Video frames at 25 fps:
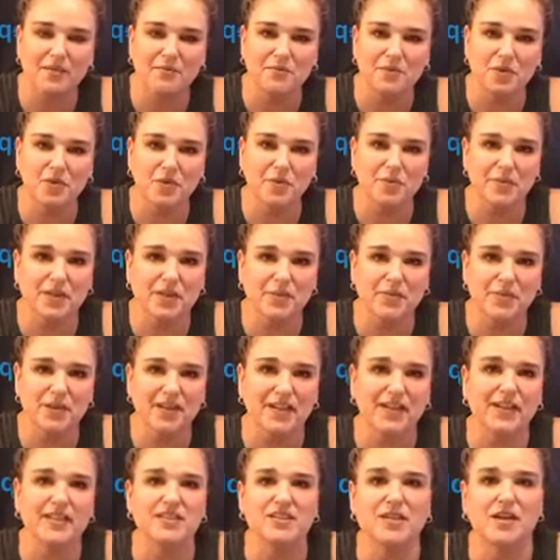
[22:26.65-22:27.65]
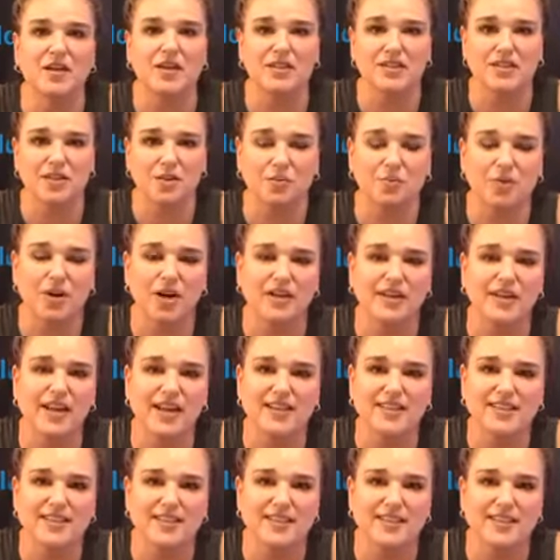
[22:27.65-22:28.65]
Normally, we like to also
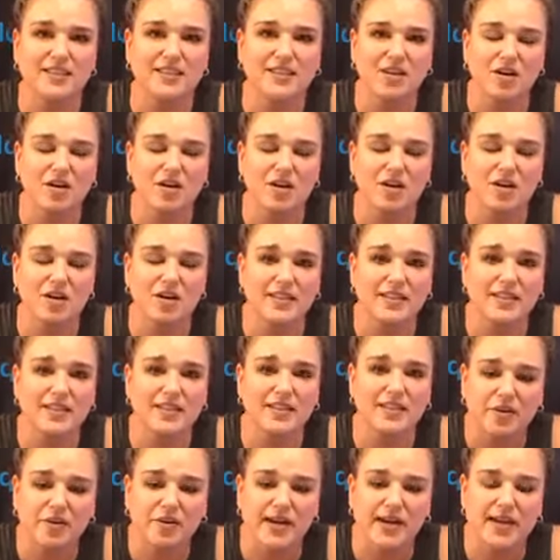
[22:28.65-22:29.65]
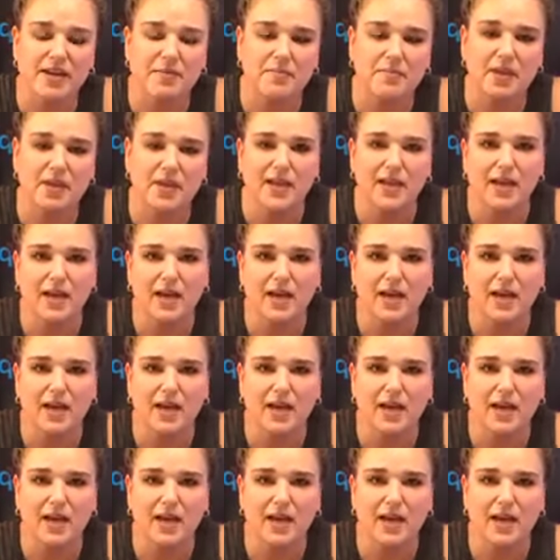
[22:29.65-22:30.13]
broadcast these on Instagram.